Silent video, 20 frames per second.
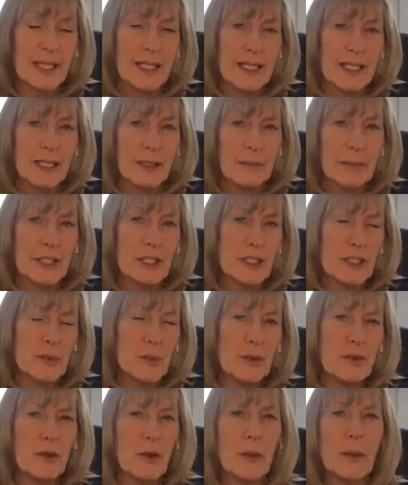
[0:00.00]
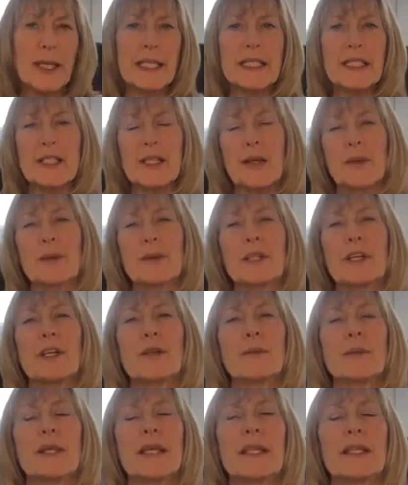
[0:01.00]
Because we're always told, aren't we,
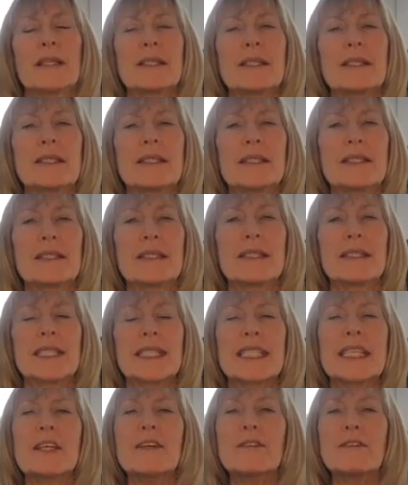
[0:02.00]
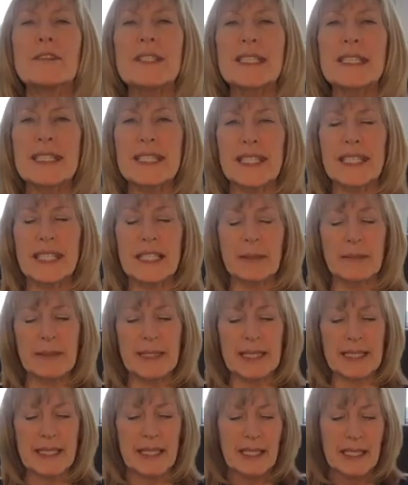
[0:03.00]
that self-esteem
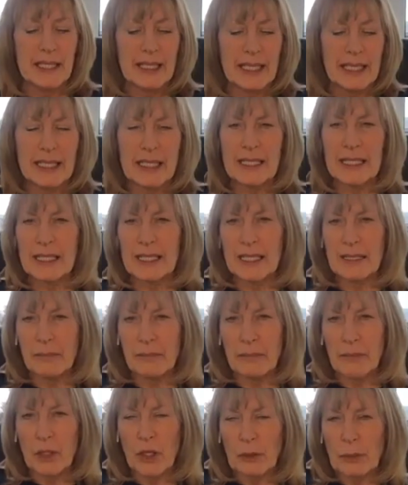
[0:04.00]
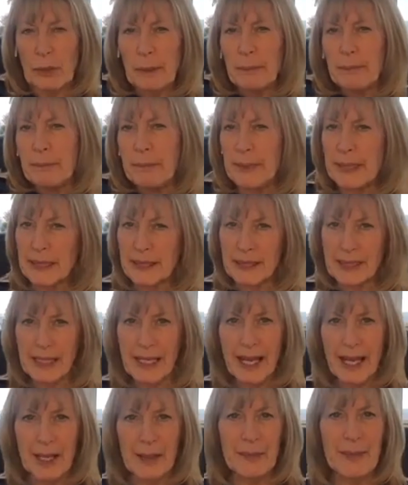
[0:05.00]
is got to be built
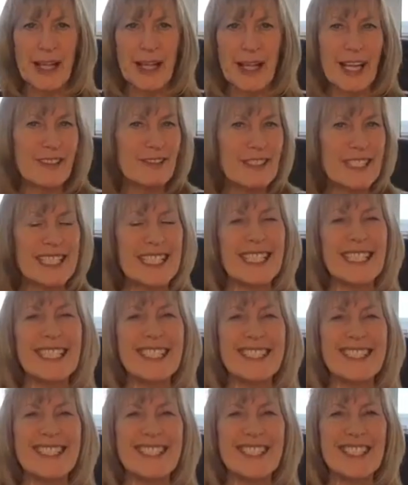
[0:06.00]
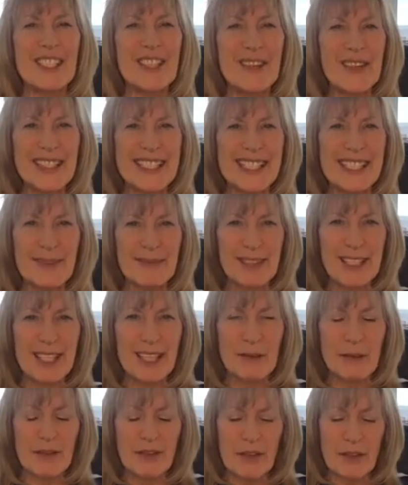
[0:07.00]
up, like resilience. You know, it's something that
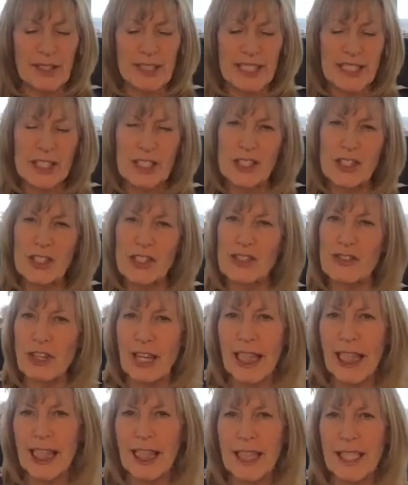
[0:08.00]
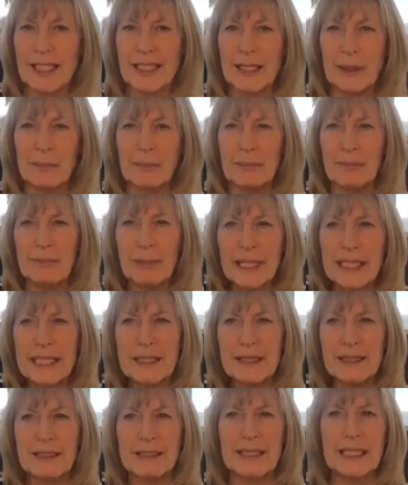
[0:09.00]
we've got to strengthen and
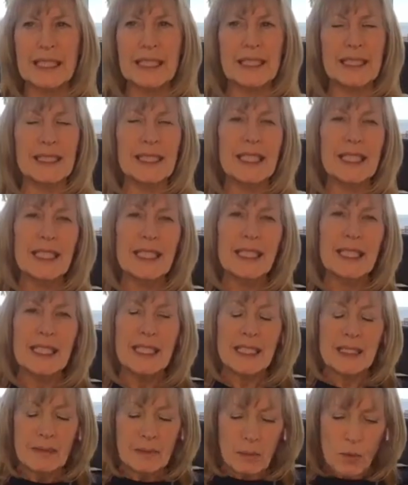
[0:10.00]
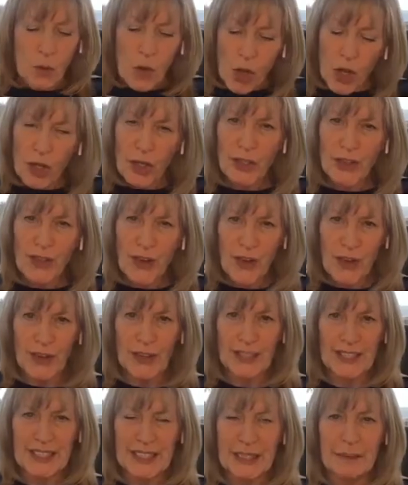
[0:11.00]
build and work
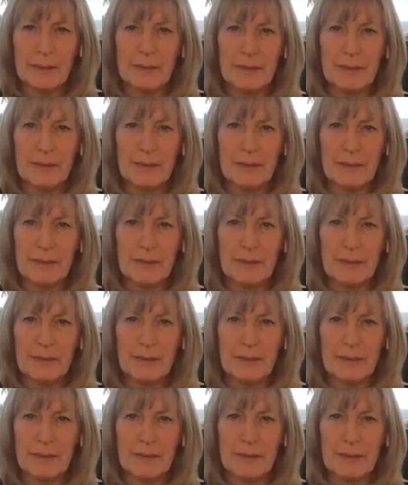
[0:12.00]
on.